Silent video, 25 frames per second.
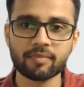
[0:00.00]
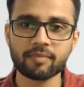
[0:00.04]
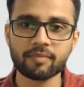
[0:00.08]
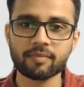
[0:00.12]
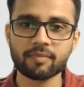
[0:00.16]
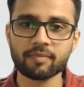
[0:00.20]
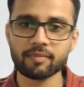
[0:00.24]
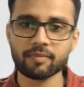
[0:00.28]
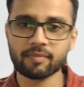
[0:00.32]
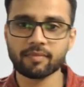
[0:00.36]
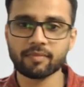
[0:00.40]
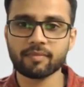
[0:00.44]

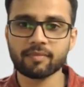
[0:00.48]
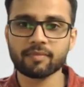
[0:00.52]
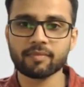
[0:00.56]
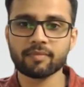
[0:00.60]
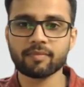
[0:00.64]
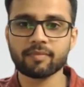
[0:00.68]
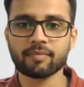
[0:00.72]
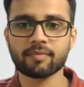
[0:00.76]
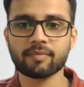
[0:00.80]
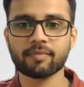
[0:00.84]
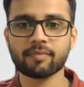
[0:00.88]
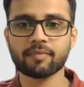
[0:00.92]

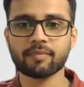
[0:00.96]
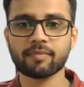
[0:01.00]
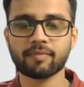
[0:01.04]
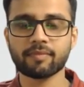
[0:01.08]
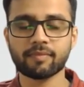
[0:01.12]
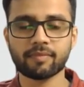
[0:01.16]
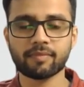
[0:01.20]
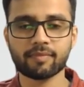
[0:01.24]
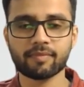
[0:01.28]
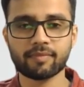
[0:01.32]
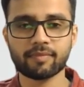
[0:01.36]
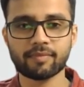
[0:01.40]

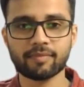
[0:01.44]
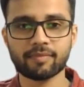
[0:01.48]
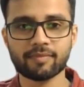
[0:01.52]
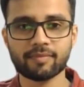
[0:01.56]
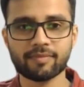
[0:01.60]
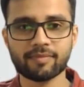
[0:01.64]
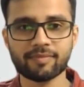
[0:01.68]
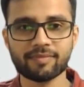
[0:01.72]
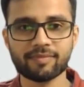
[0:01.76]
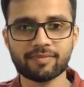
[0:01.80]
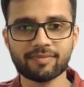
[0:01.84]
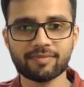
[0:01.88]

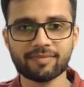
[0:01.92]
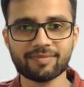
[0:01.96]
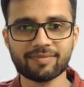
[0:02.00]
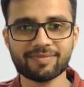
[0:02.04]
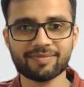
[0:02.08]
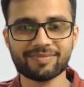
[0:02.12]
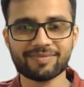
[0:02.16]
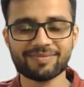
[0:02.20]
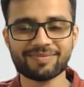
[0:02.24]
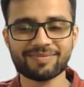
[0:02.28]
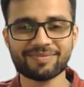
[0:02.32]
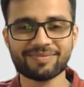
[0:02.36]

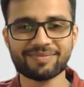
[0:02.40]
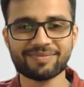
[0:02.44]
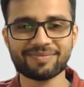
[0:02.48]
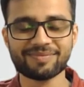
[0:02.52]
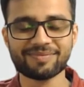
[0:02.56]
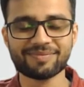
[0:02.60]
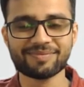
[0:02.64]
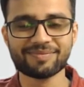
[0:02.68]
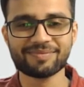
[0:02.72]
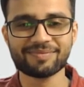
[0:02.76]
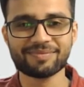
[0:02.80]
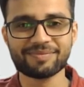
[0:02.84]

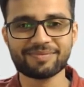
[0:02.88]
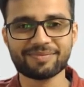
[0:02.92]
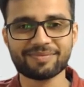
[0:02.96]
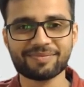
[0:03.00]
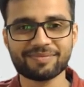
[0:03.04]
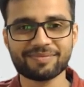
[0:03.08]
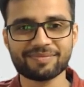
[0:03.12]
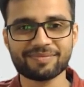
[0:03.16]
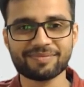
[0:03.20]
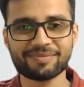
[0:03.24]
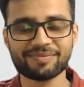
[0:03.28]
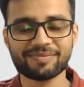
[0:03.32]

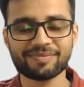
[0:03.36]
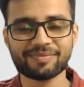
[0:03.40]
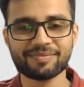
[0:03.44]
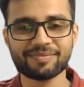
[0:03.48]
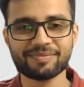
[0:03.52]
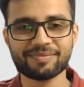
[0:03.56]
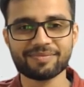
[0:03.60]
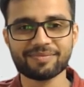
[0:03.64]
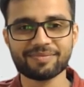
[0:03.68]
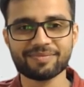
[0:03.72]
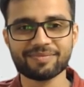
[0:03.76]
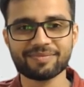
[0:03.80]

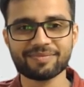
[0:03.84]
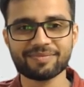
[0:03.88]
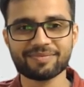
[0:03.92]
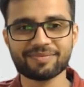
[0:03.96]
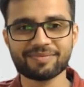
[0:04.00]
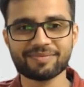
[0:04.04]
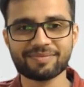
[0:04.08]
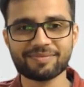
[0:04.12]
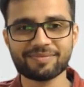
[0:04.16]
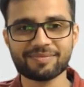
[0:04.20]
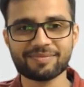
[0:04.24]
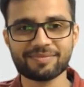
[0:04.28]

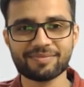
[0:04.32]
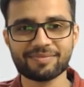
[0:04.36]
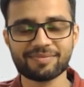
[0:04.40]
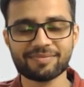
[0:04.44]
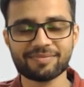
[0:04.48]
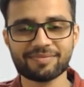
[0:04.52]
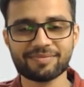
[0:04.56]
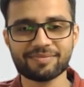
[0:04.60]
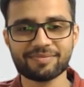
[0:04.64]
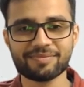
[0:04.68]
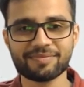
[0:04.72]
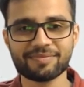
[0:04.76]

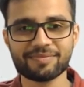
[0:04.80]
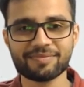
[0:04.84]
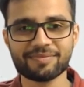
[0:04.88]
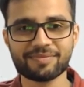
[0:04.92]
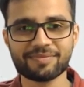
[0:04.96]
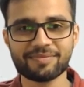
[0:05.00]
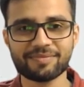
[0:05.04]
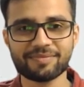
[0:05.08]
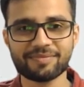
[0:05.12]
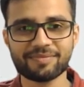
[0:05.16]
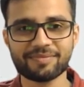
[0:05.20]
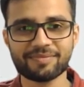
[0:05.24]

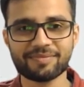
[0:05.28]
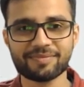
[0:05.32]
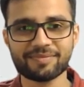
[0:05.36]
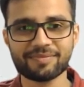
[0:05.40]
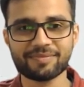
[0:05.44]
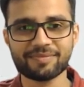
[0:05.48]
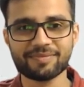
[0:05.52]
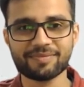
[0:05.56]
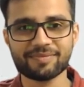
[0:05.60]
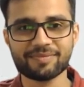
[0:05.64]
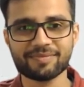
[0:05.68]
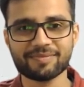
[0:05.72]

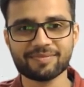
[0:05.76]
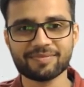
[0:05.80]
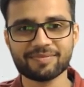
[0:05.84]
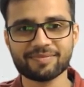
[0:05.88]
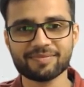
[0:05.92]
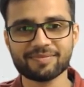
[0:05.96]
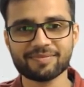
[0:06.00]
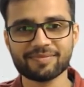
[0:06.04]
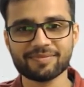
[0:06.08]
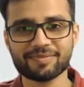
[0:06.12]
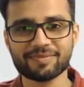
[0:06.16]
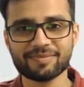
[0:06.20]

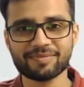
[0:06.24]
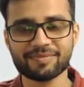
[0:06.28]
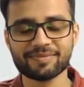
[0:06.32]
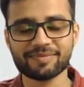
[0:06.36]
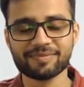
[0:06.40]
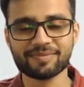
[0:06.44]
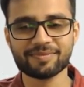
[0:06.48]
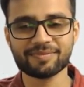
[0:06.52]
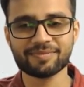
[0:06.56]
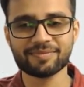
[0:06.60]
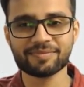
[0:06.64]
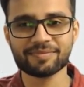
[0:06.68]

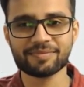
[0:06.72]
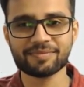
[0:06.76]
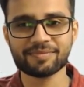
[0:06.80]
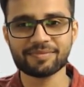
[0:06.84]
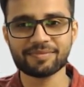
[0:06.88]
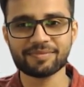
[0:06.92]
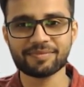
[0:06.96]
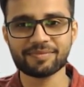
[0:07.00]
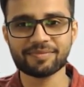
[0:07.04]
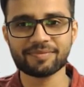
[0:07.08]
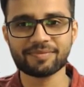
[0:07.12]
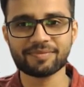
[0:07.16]

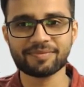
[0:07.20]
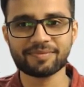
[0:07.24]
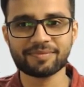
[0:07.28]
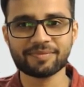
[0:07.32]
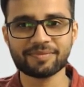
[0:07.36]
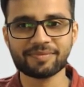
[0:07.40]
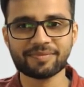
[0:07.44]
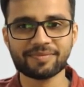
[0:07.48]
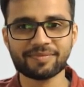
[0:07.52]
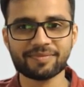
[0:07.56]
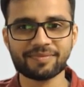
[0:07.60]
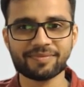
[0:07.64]

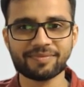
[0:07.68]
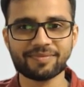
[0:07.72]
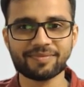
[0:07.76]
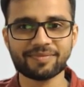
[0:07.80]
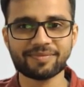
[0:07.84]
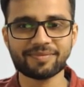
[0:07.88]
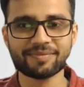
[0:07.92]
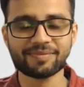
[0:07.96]
The person shown says nothing.